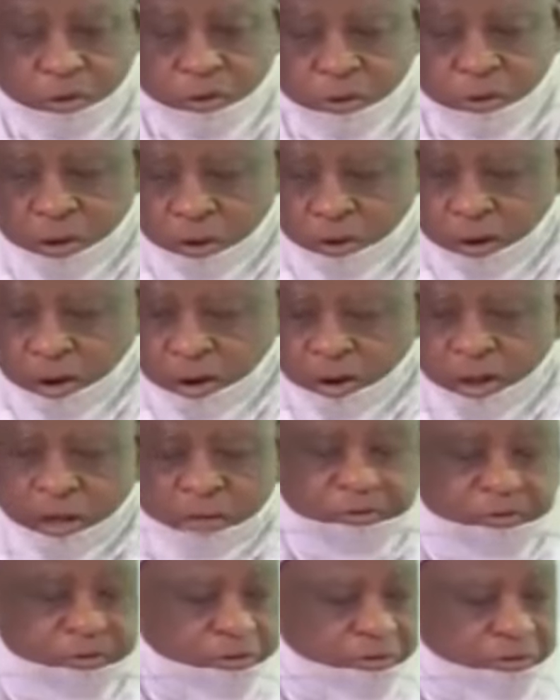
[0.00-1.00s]
on our
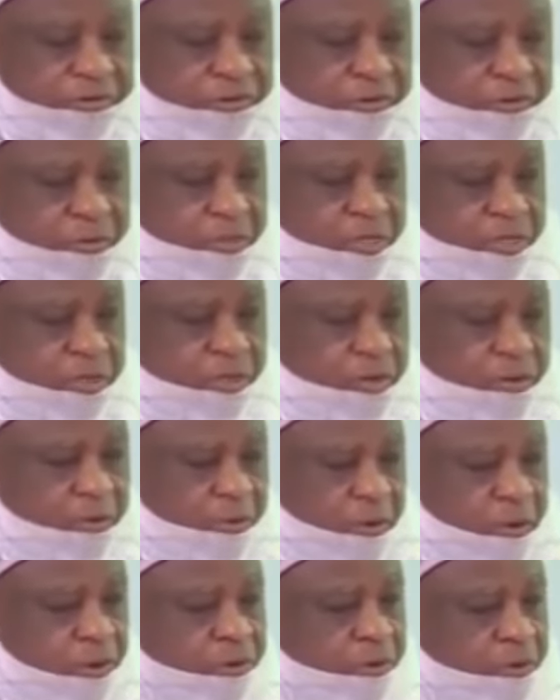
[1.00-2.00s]
lives.
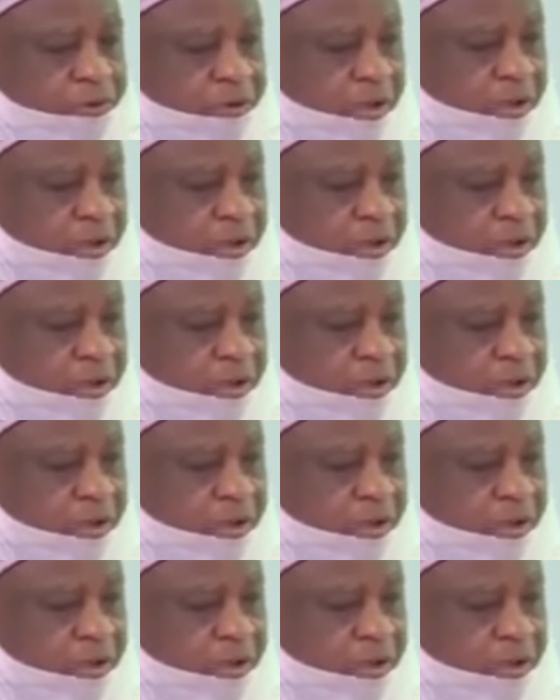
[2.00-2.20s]
But it will